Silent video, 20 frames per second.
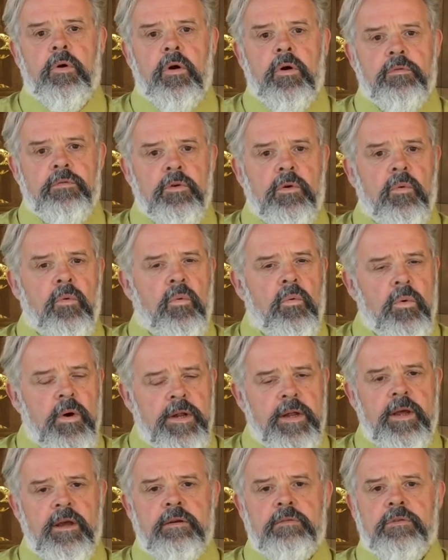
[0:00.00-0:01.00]
over
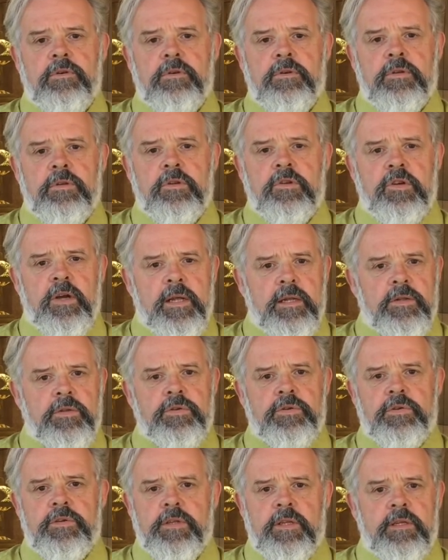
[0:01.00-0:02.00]
whatever
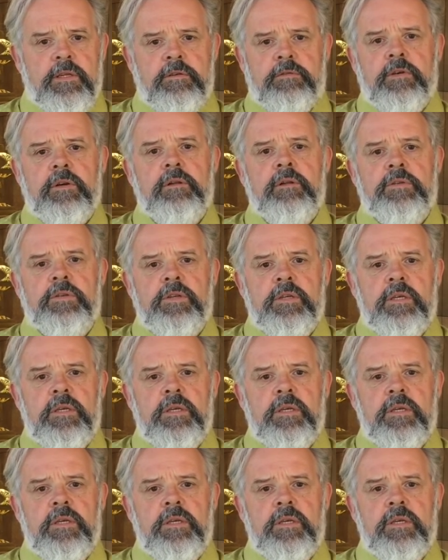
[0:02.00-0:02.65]
challenges and difficulty